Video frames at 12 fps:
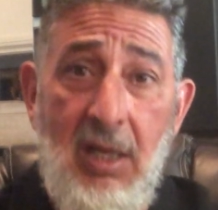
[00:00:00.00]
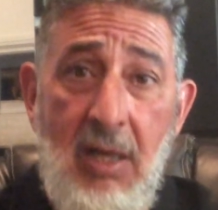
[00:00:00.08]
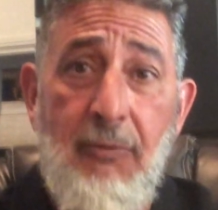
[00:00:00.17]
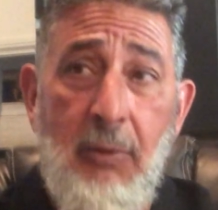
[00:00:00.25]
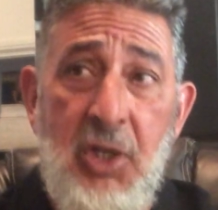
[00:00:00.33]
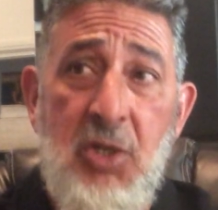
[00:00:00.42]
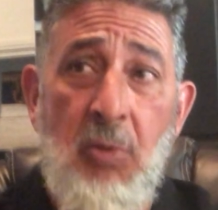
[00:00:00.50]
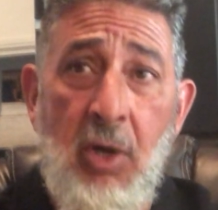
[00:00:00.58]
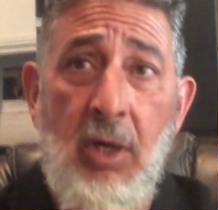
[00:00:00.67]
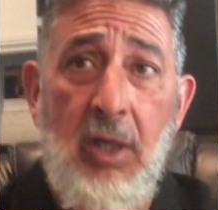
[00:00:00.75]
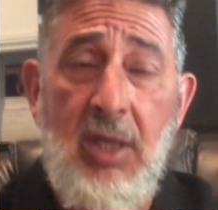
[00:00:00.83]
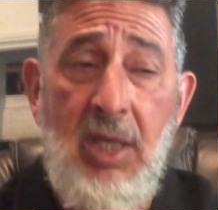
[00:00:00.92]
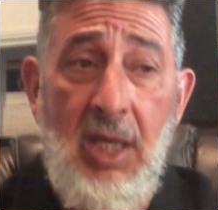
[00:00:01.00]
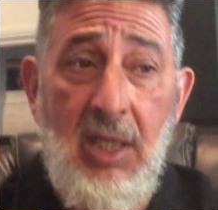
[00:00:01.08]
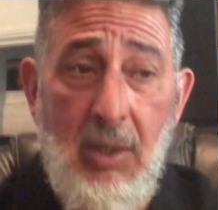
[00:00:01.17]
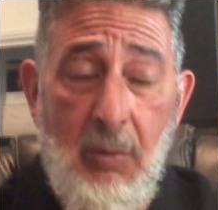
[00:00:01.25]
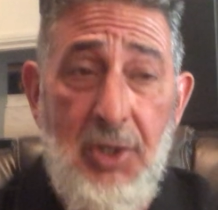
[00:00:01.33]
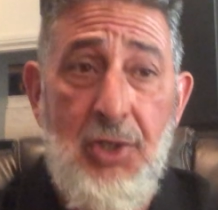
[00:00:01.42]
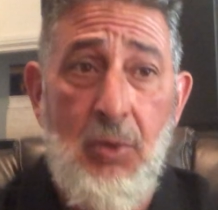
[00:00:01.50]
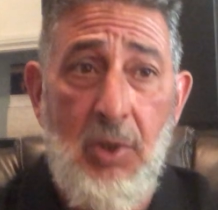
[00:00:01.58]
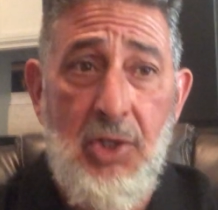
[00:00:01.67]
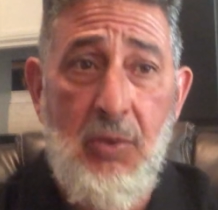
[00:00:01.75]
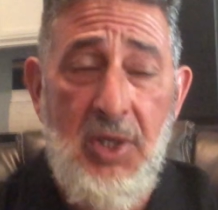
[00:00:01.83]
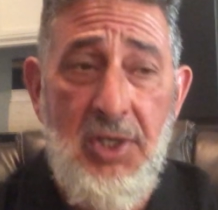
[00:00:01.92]
a French monarch king that
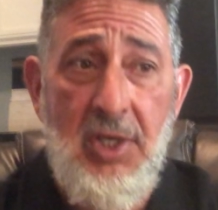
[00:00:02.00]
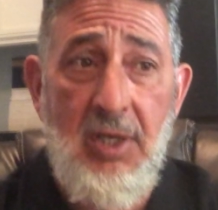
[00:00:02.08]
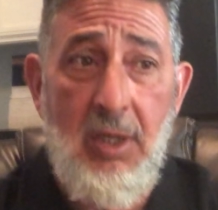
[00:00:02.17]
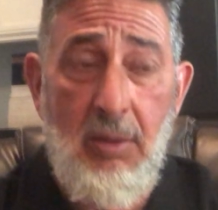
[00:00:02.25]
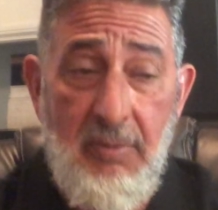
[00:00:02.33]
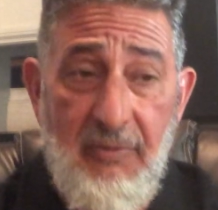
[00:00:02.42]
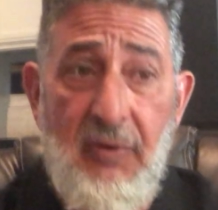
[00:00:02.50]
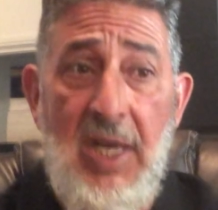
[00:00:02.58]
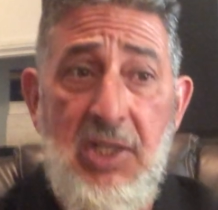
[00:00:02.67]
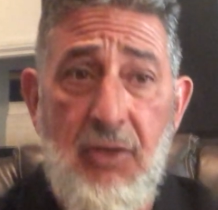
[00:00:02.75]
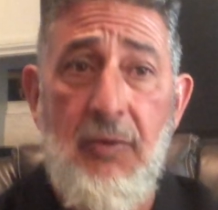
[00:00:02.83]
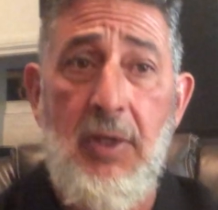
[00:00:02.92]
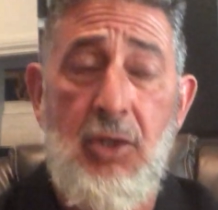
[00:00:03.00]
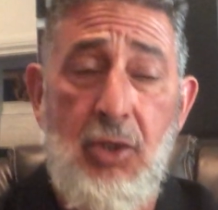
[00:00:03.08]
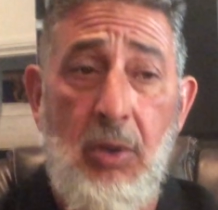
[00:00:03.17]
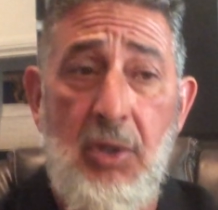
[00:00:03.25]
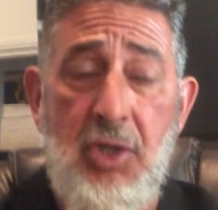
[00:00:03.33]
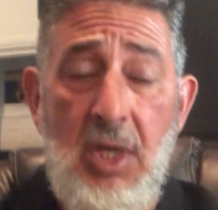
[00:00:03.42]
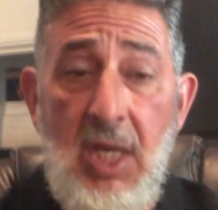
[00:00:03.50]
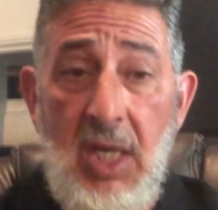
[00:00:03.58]
restores Christendom, fights for the church,